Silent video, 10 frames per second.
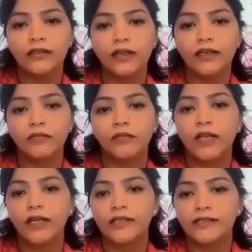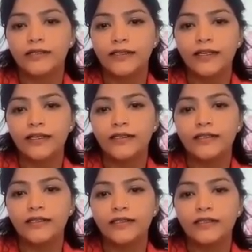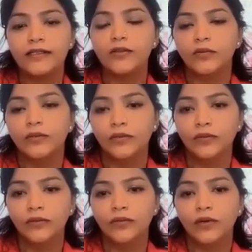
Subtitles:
That implies x is equal to